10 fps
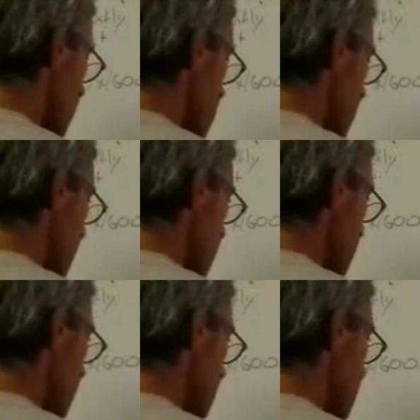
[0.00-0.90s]

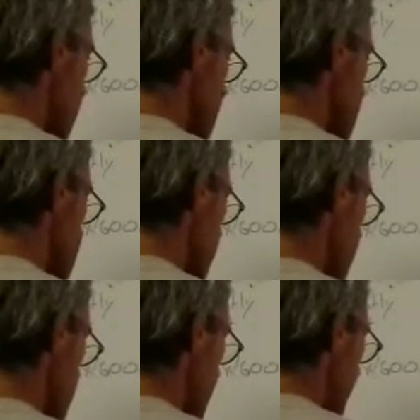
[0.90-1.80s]
20,736
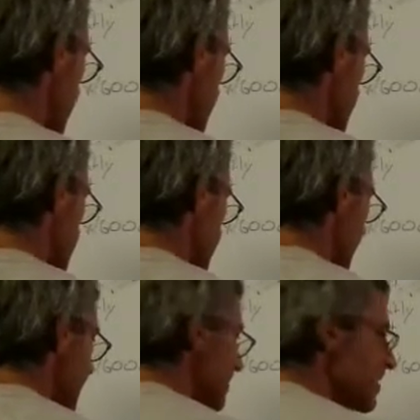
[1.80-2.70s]

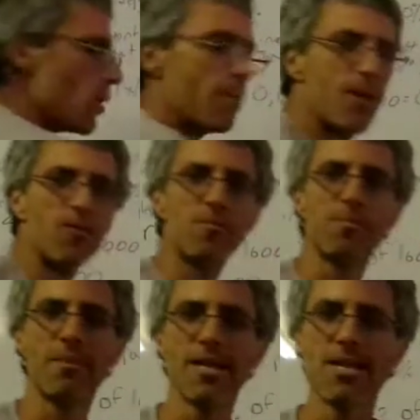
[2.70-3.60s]
that's the amount
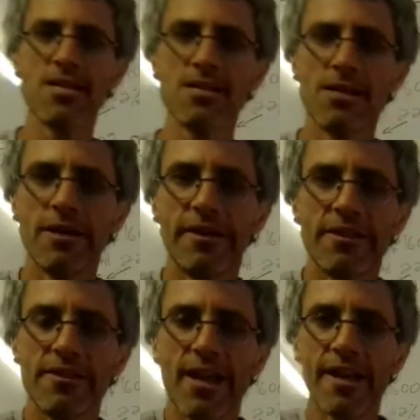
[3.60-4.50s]
of money
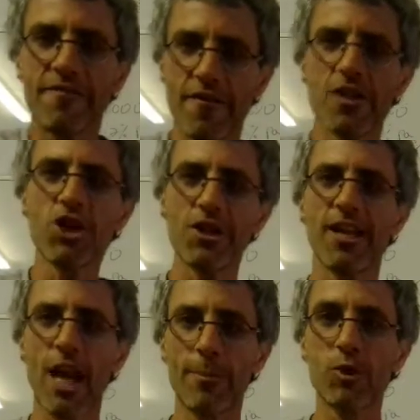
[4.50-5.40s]
that eventually
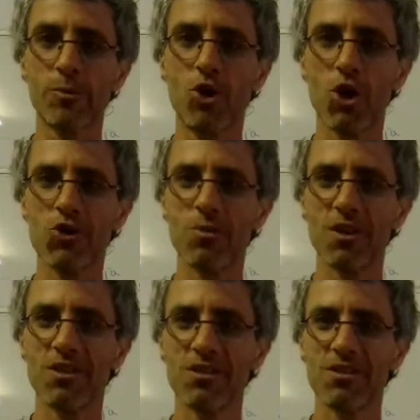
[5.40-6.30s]
the laptop cost me
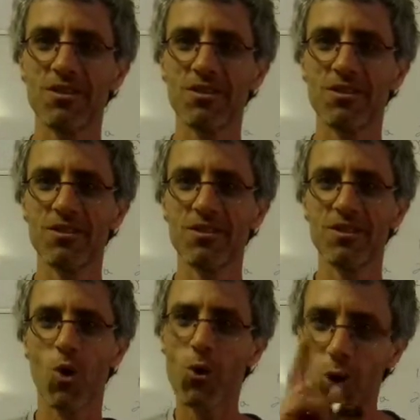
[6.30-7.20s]

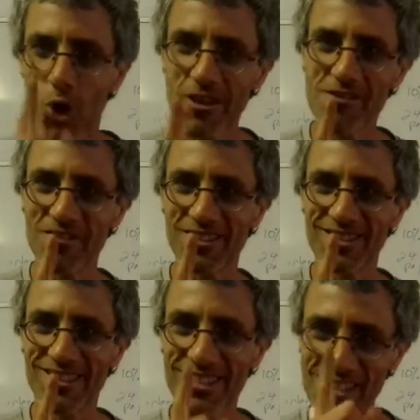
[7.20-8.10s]
or not even
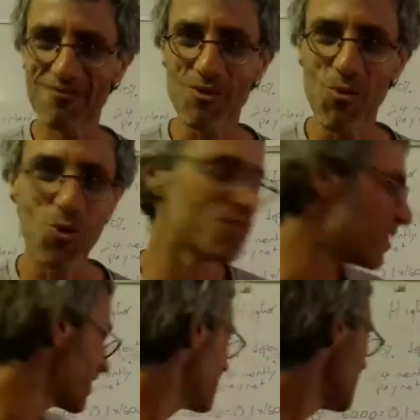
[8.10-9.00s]
it's even more than
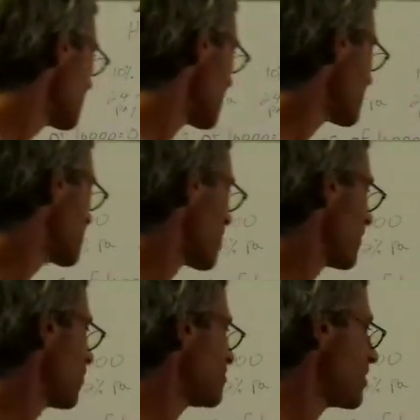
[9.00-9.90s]
that that's the
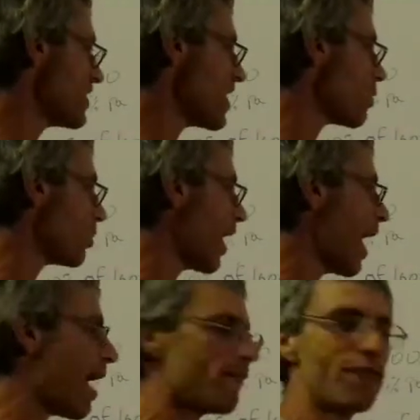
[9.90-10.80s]
amount of money I will
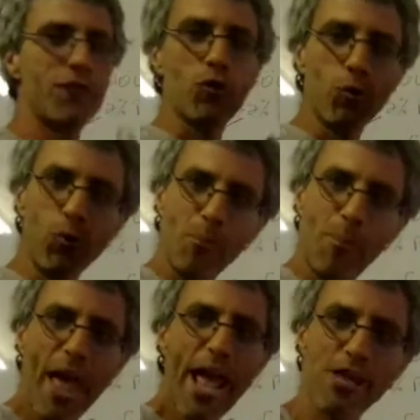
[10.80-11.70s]
have to
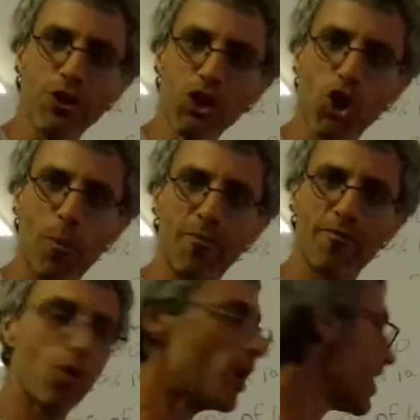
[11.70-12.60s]
repay the shop
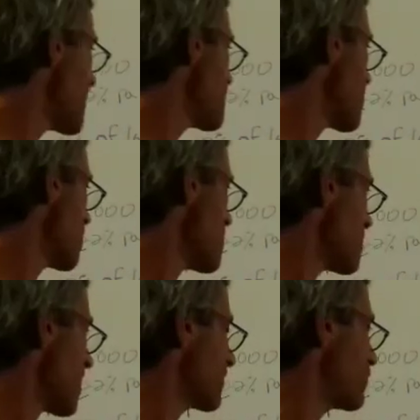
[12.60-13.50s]
for lending
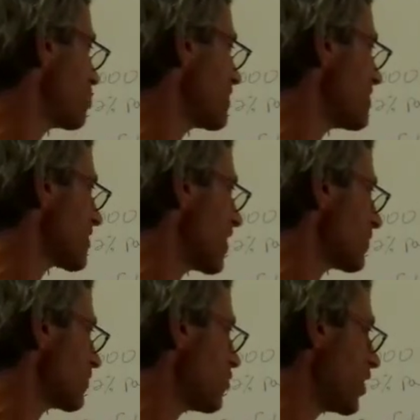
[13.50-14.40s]
me that
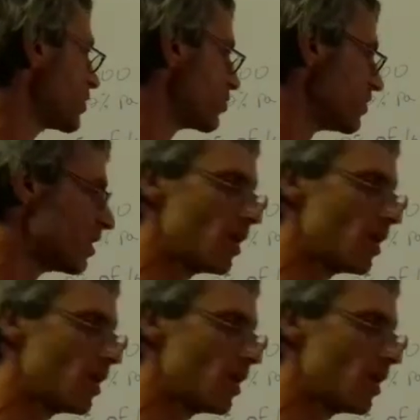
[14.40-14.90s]
14,400.